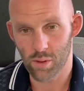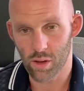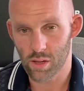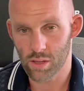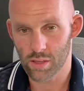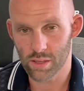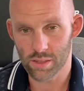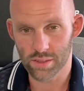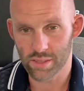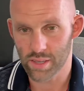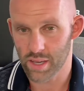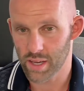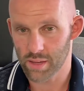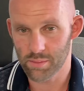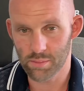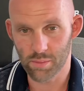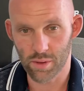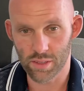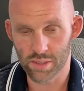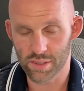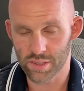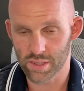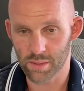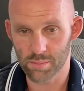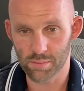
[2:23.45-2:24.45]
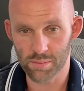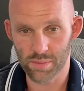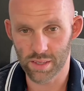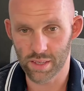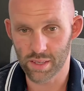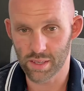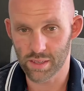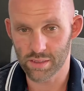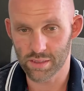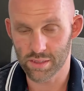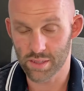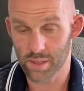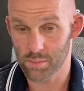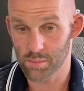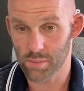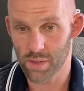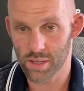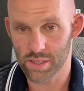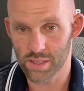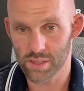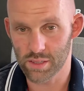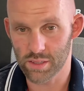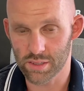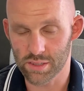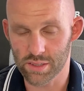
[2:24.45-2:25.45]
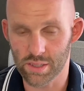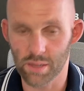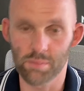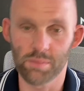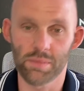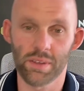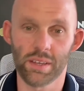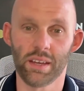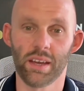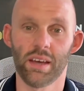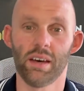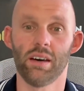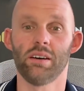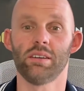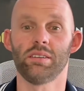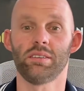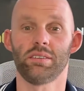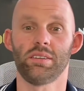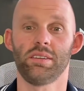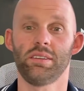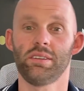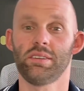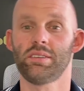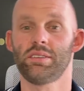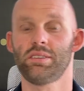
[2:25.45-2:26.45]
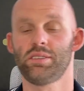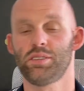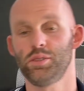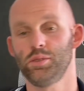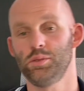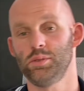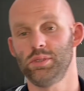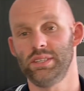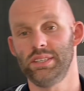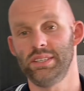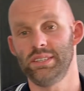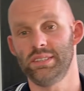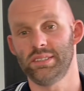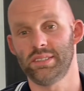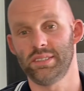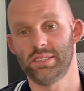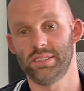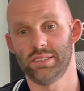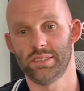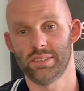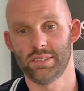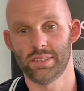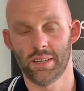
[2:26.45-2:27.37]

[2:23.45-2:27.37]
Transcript: all the time on somebody or something else. This is too easy.